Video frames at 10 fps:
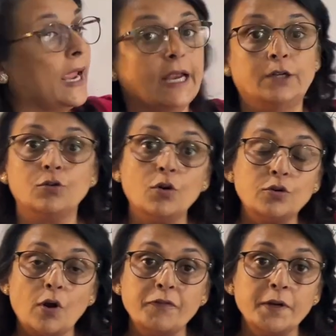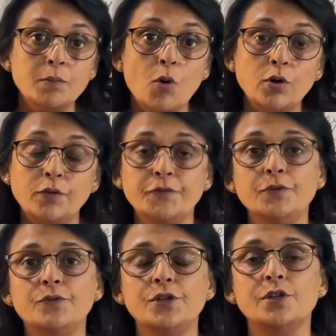Heterotrophic mode of
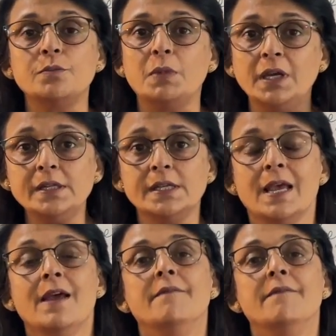nutrition means